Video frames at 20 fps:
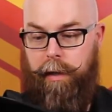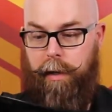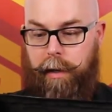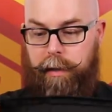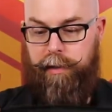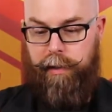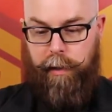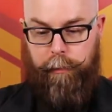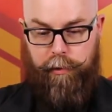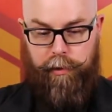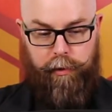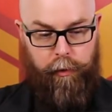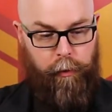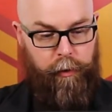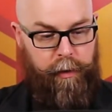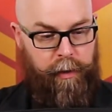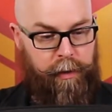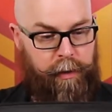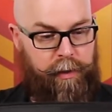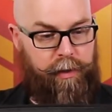same
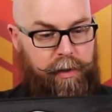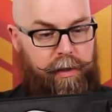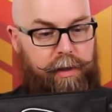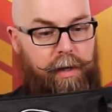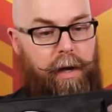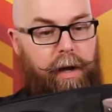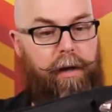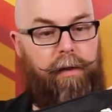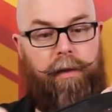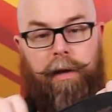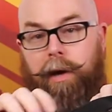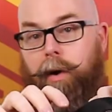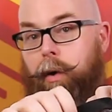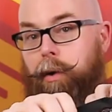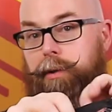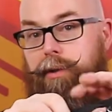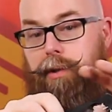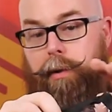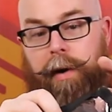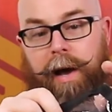sturdiness. They
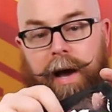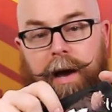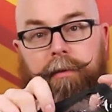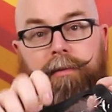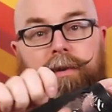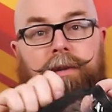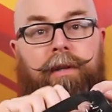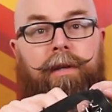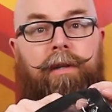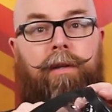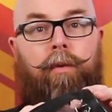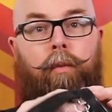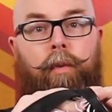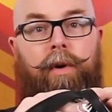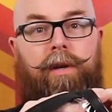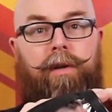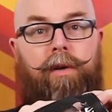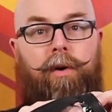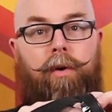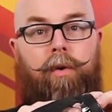also have the little
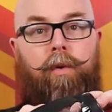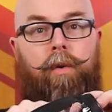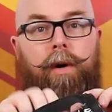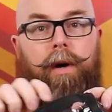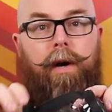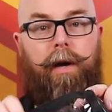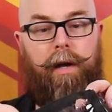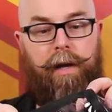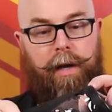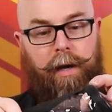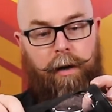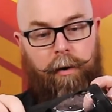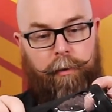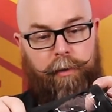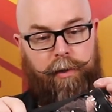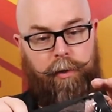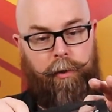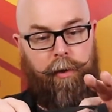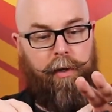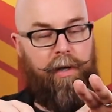window here,
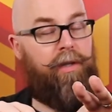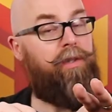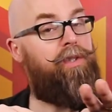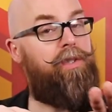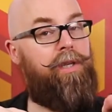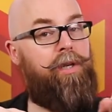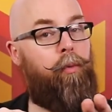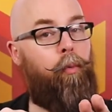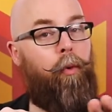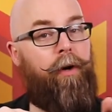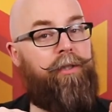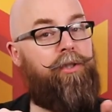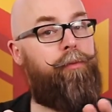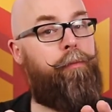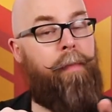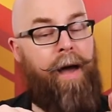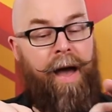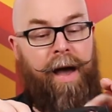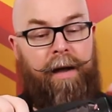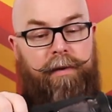so you can see which
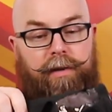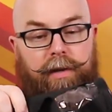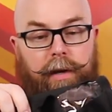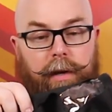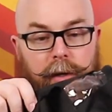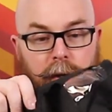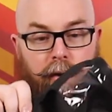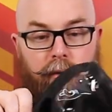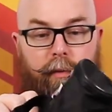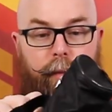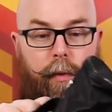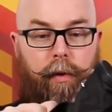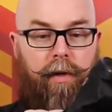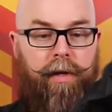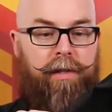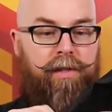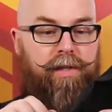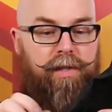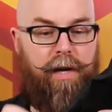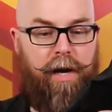mat you've put
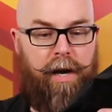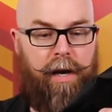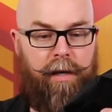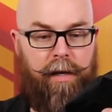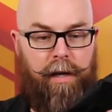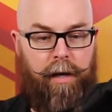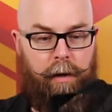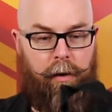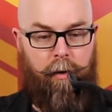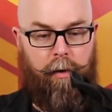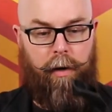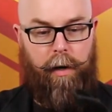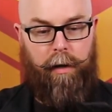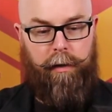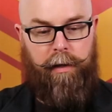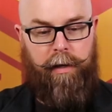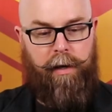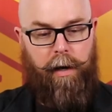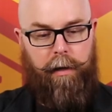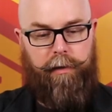inside here.
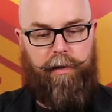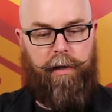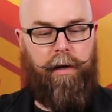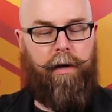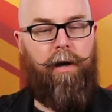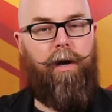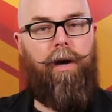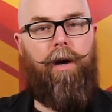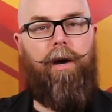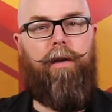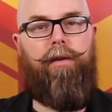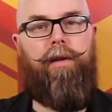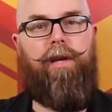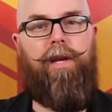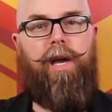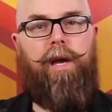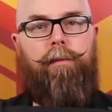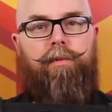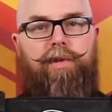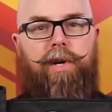They got the
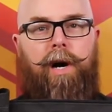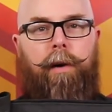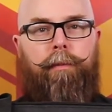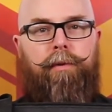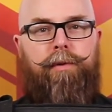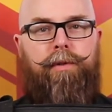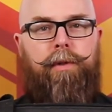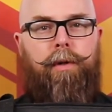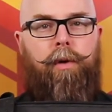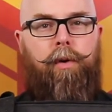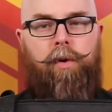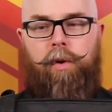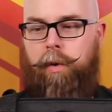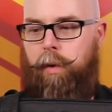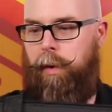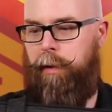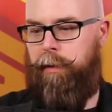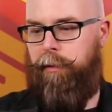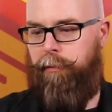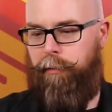Game Toppers
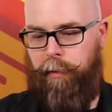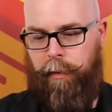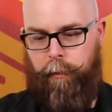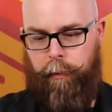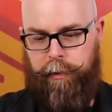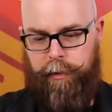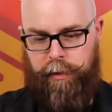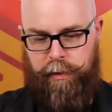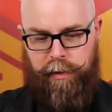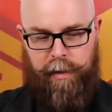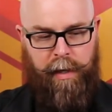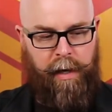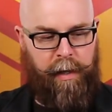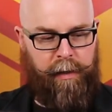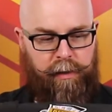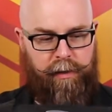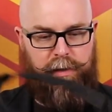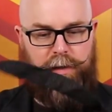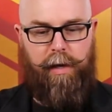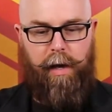logo on the front, which is
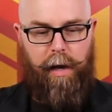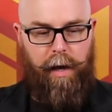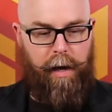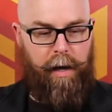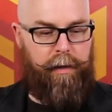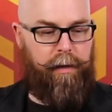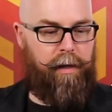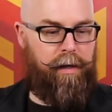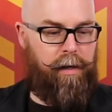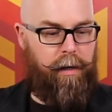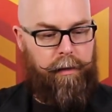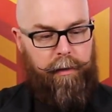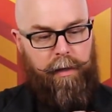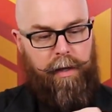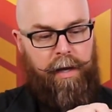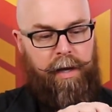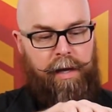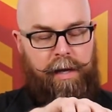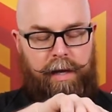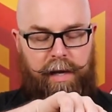nice. And they got
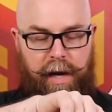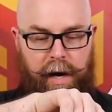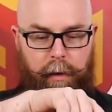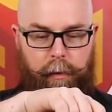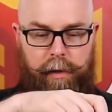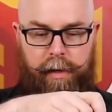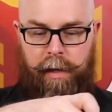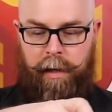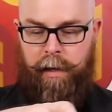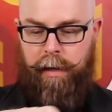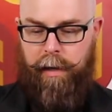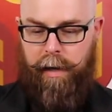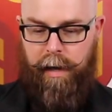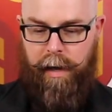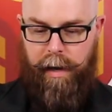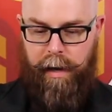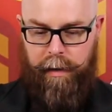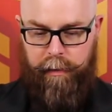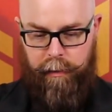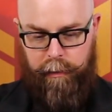a carrying
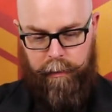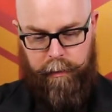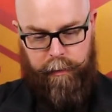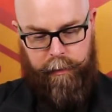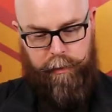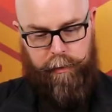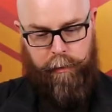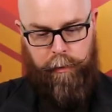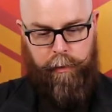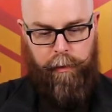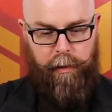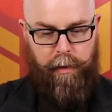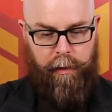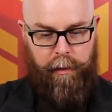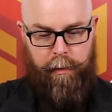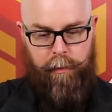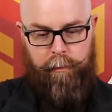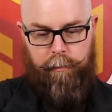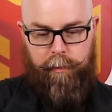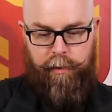handle, so you
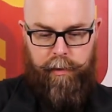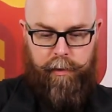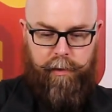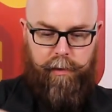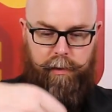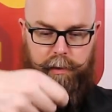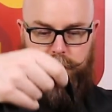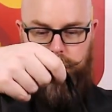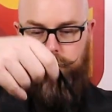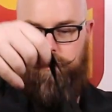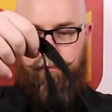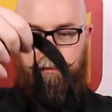can just,